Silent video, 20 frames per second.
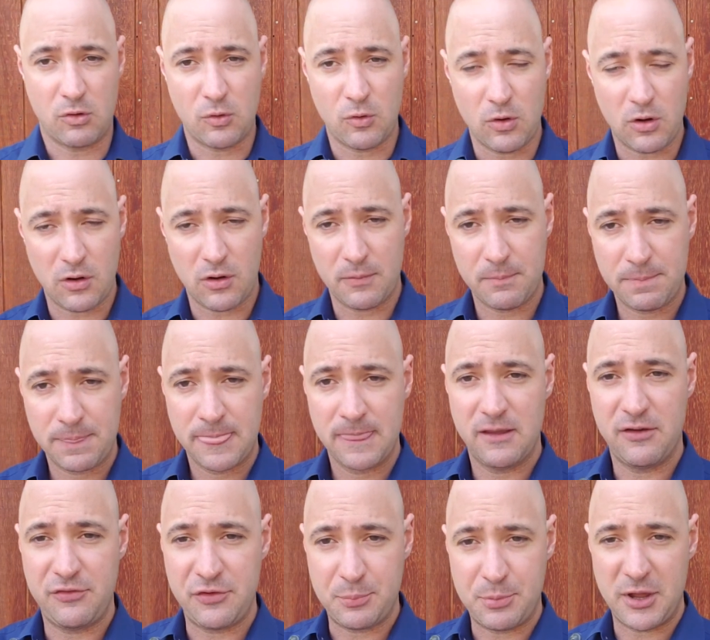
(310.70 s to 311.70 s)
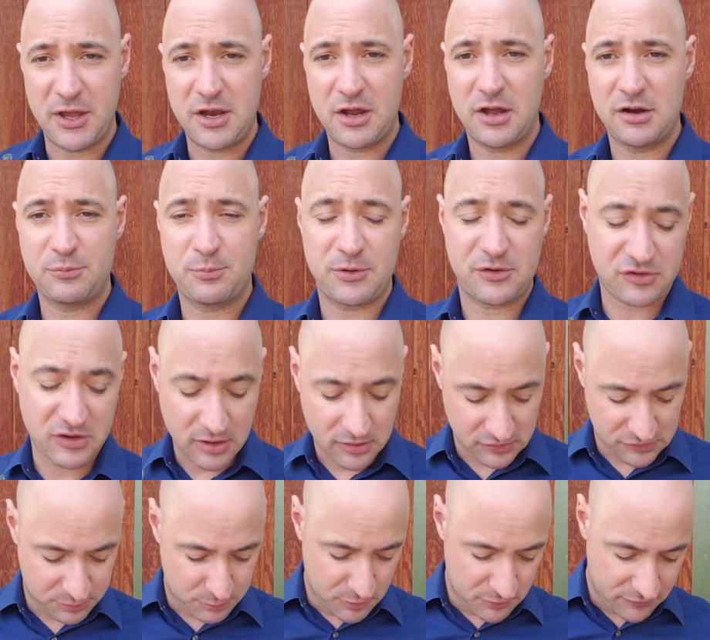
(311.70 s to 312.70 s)
Cool. If you played 100%,
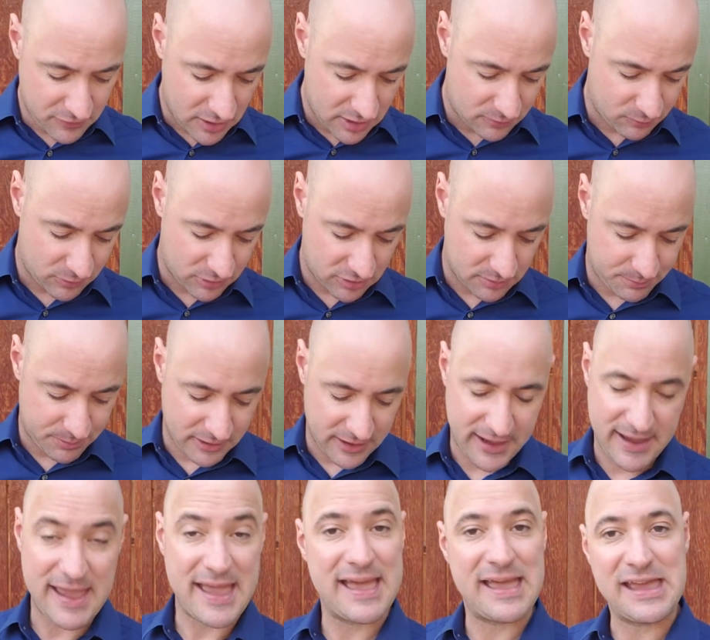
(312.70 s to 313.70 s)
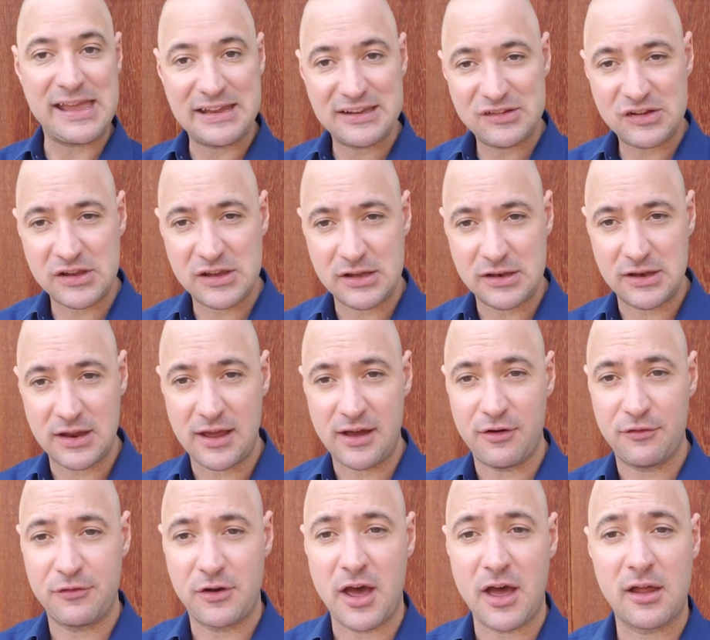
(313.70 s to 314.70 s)
let's move on. We're going to play 18 now.
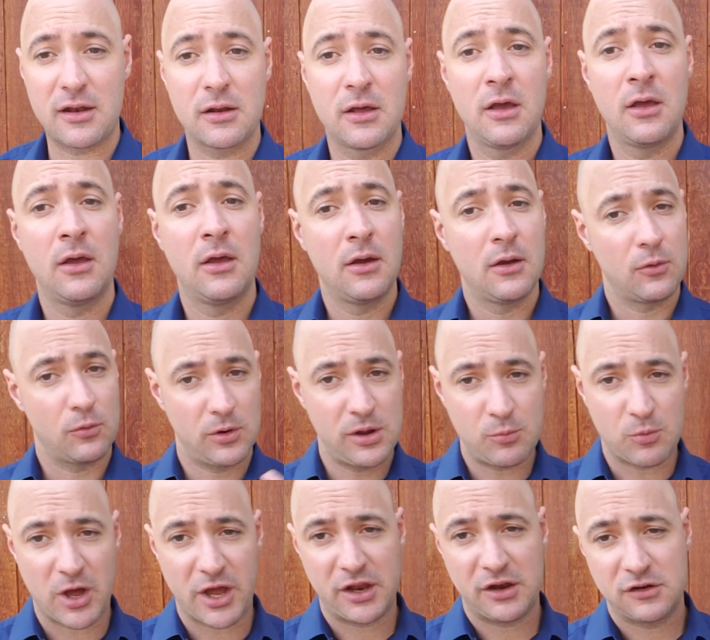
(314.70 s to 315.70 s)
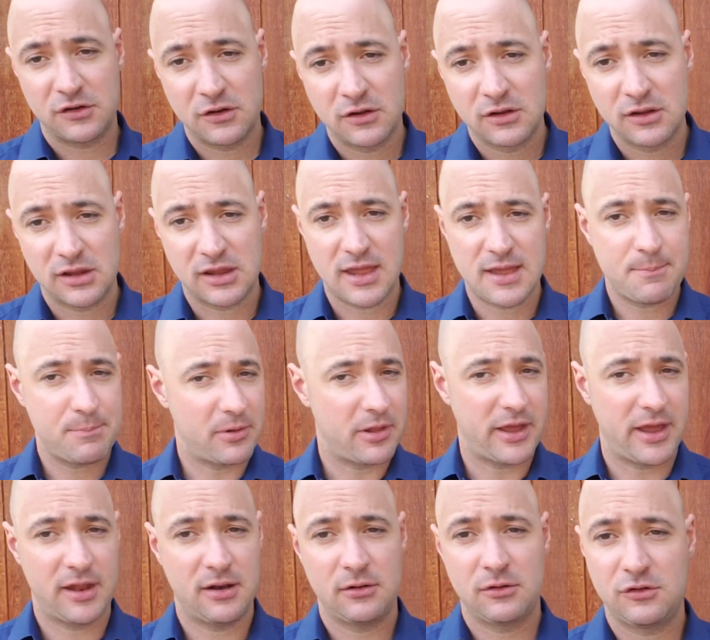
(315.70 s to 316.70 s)
If not, rewind. Keep
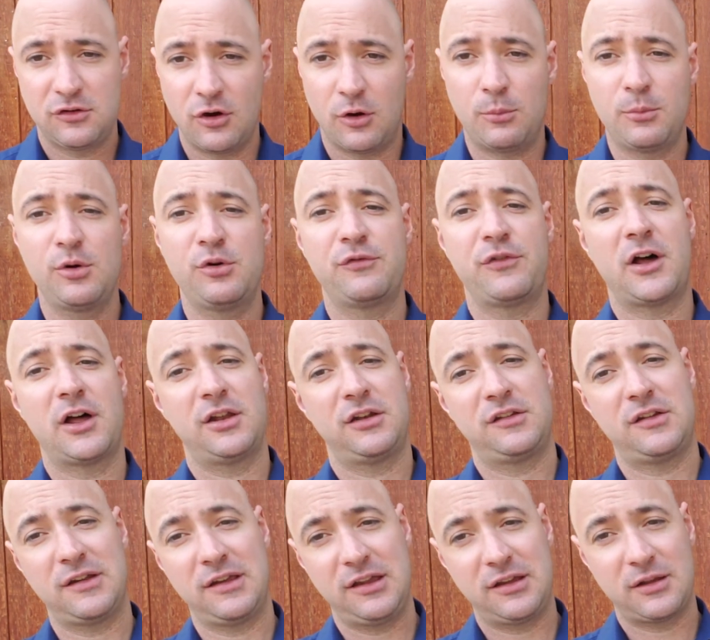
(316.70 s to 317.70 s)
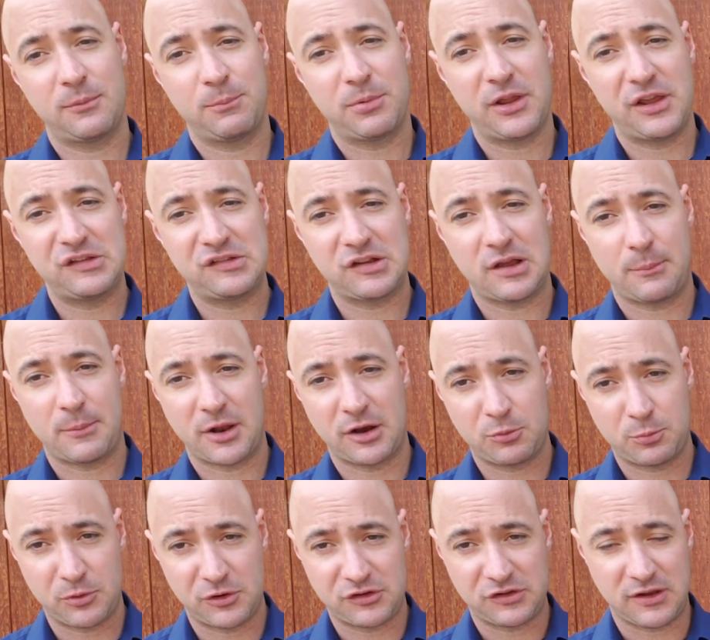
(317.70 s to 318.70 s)
playing. Don't move on until you can play some
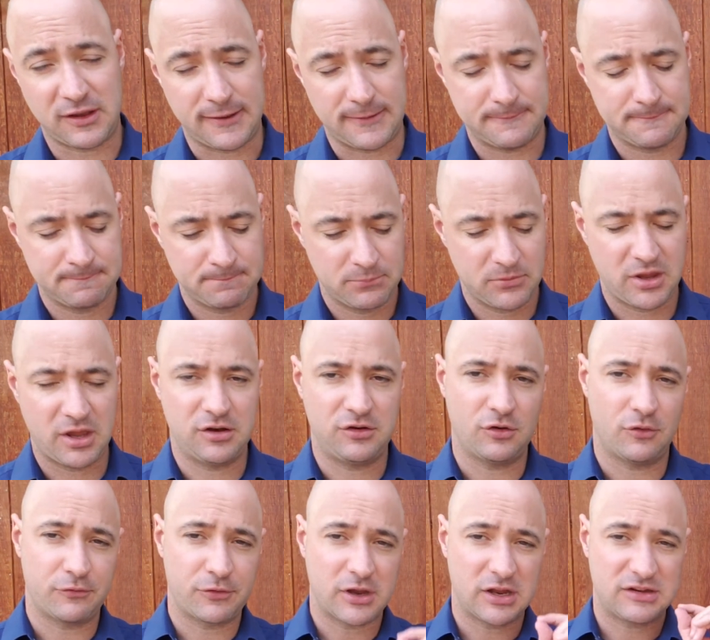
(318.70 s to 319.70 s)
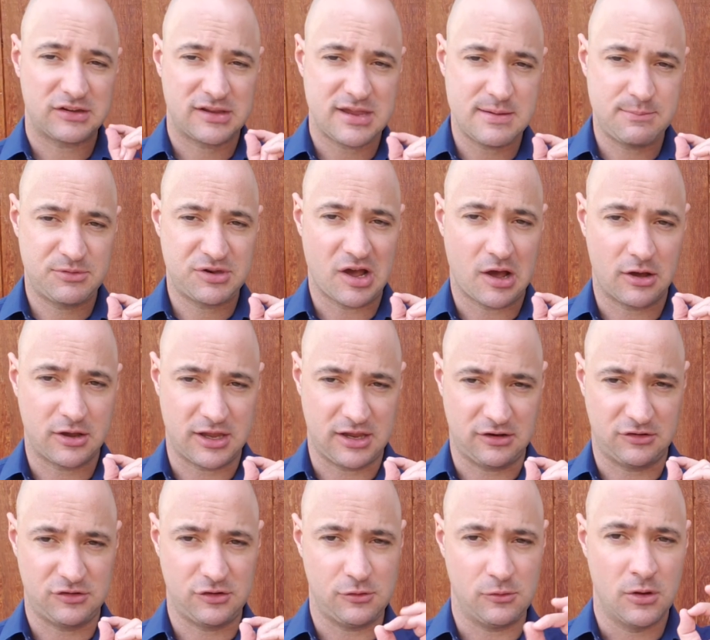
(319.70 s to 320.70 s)
100%. And don't forget to keep tonguing
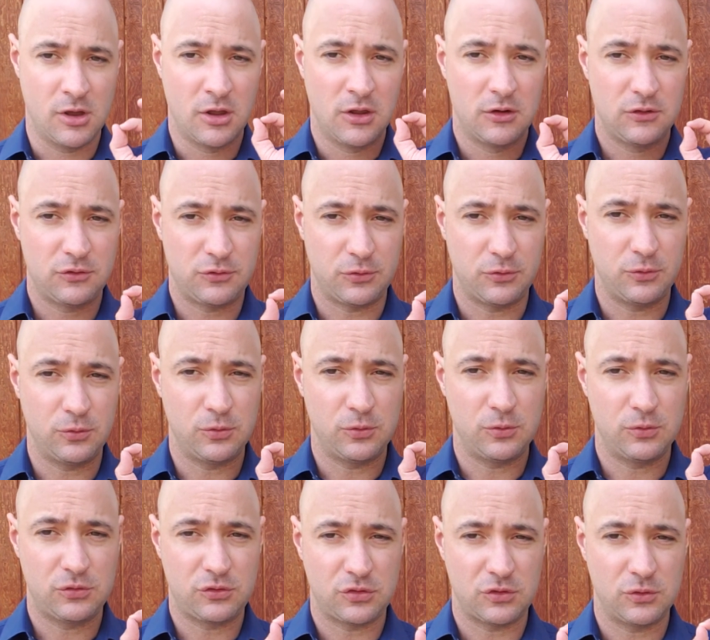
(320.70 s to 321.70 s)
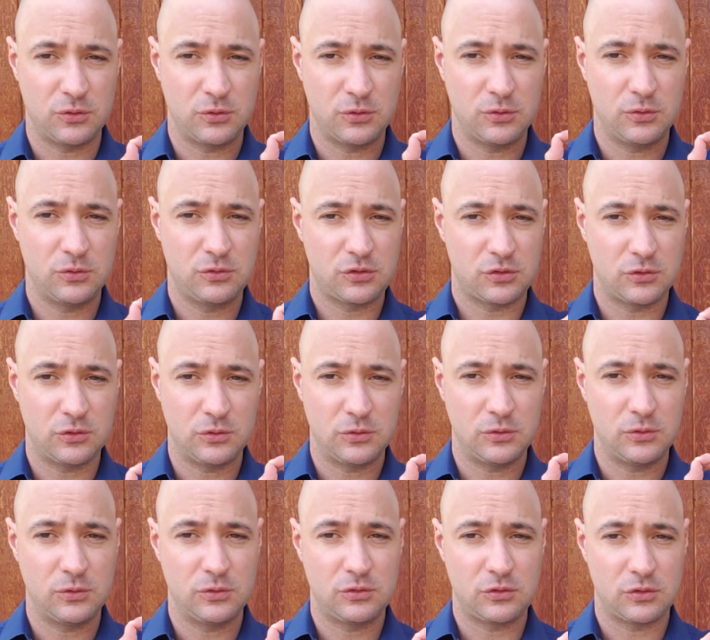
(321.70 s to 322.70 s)
too. Two, two,
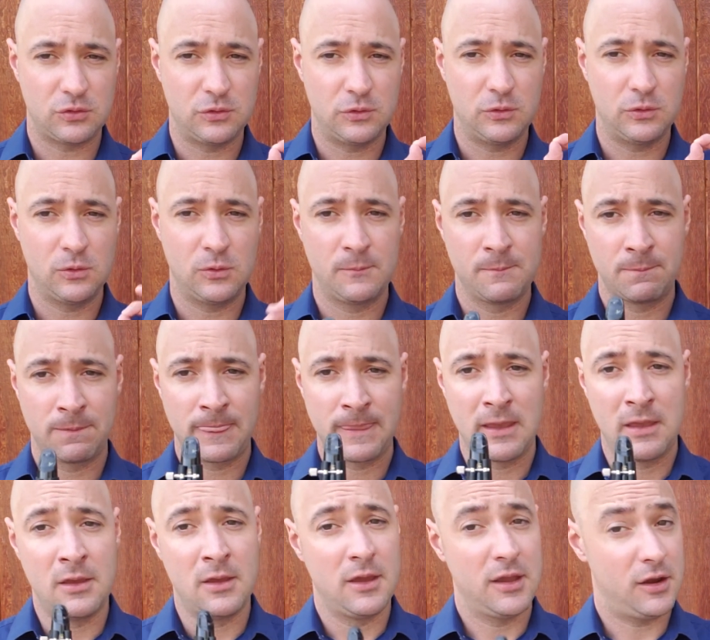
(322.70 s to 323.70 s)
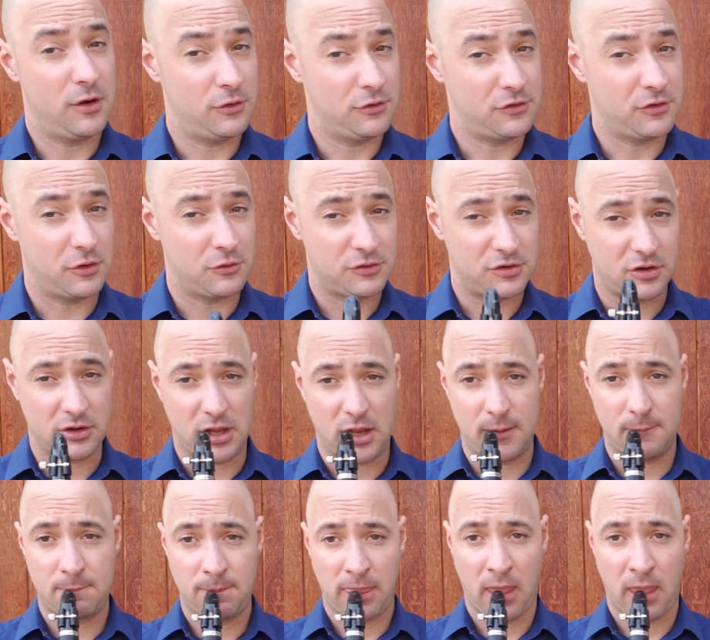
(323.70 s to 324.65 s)
two, two. Here's no tonguing.